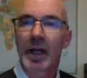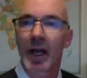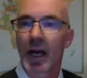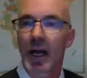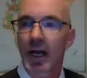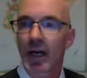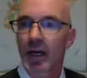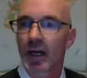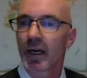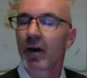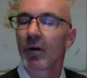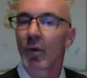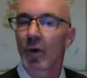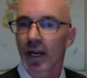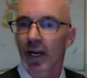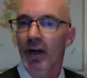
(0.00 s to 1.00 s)
uh, a
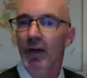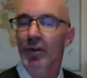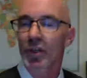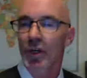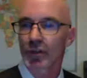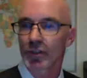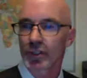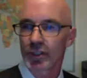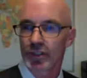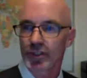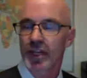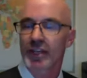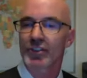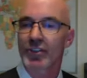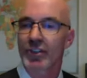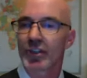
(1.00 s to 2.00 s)
one-hour coaching
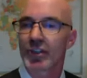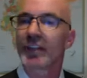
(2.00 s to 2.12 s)
session.